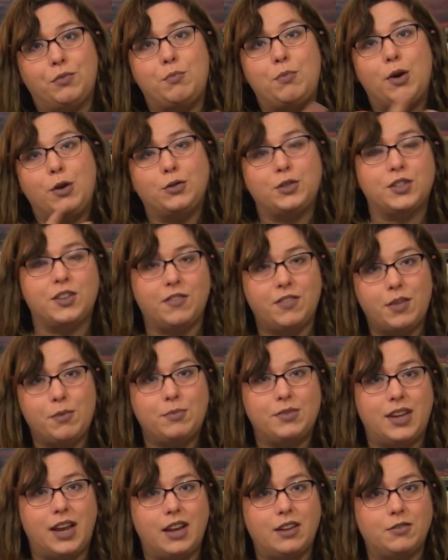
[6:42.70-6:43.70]
Most of them
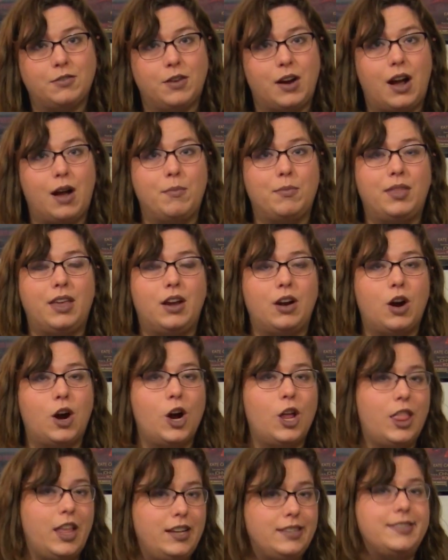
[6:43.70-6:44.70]
date from the
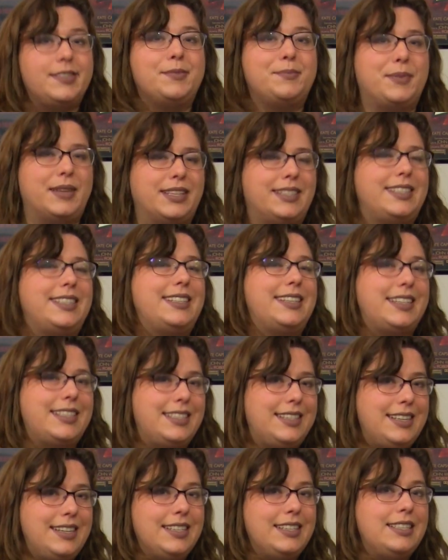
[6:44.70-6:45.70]
early to mid
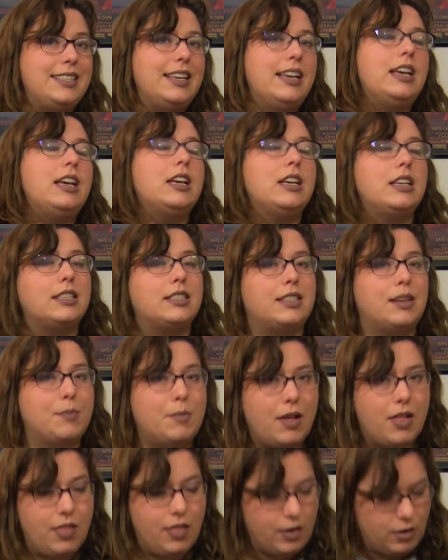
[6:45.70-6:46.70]
60s, some
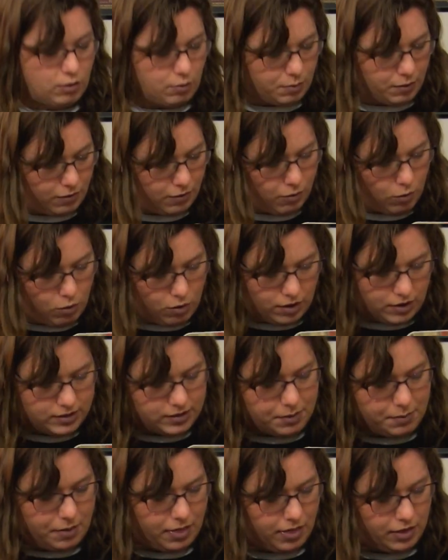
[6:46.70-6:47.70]
a little before,
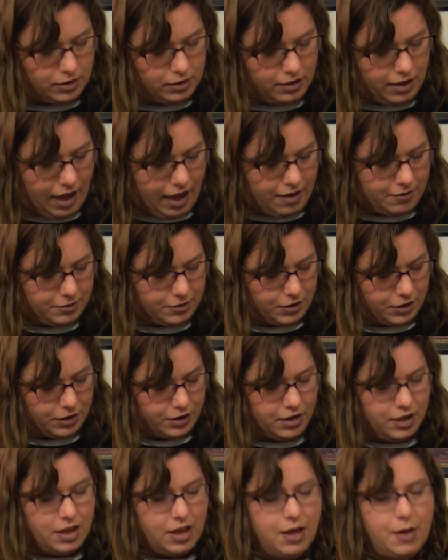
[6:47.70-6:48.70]
some a little after,
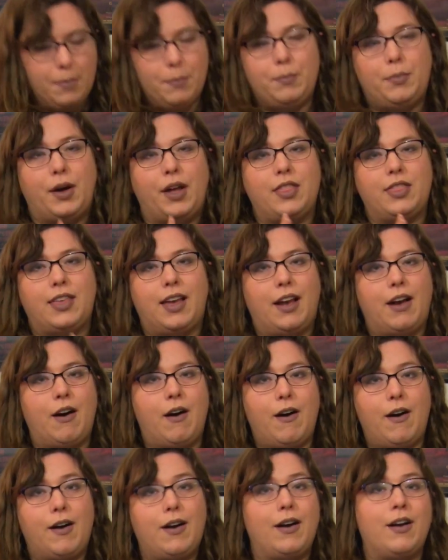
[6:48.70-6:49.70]
but they
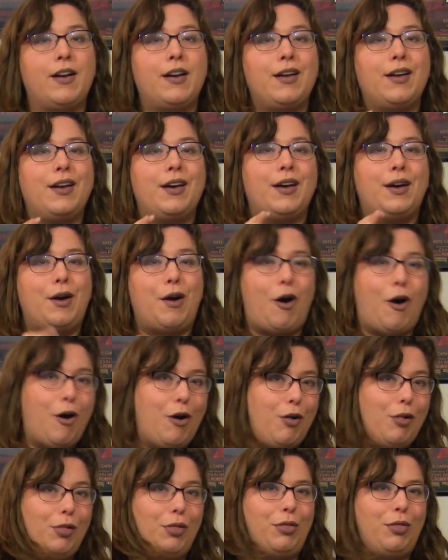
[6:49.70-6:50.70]
are
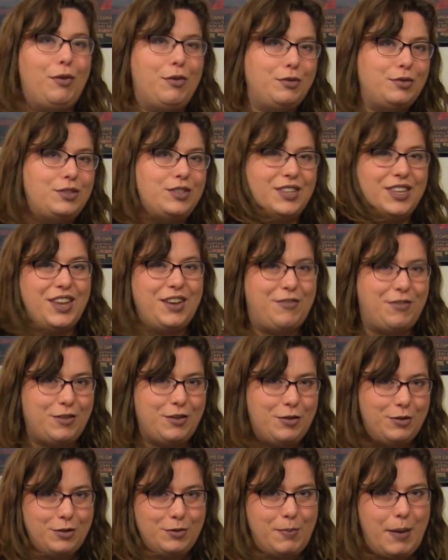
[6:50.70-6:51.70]
all loose leaf
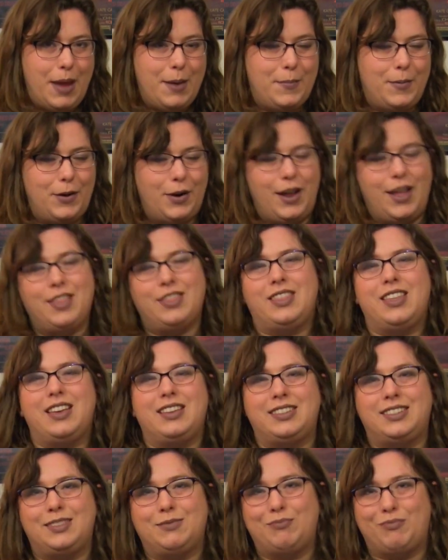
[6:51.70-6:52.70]
newspaper in
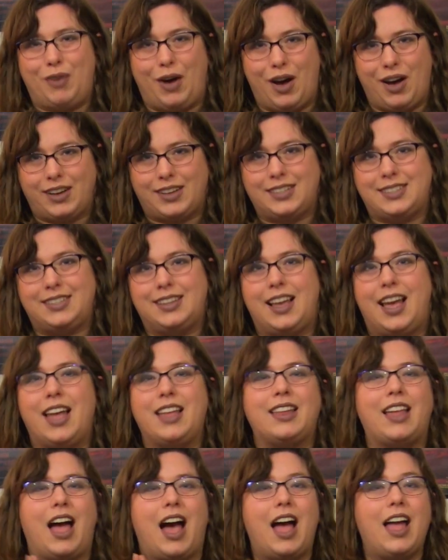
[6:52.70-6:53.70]
this box,
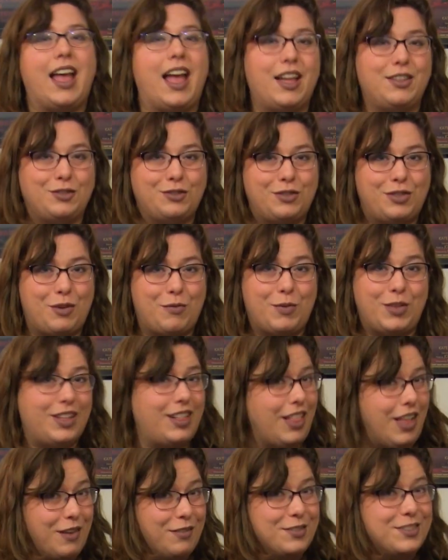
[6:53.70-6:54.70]
and I handle them with
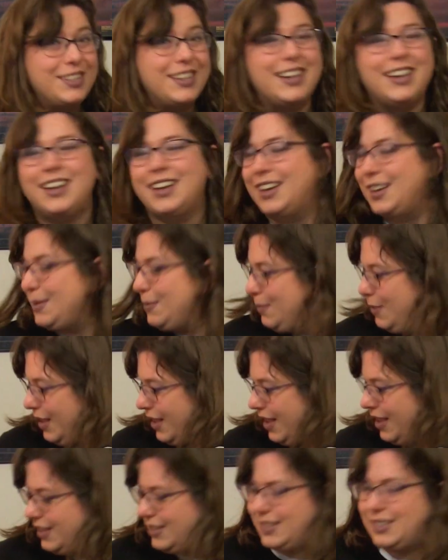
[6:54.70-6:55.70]
gloves
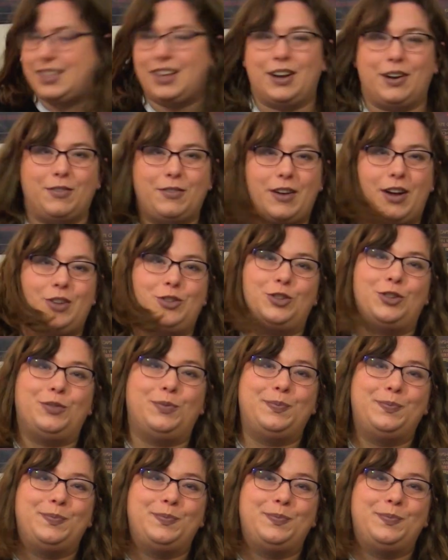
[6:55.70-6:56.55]
because they are fragile.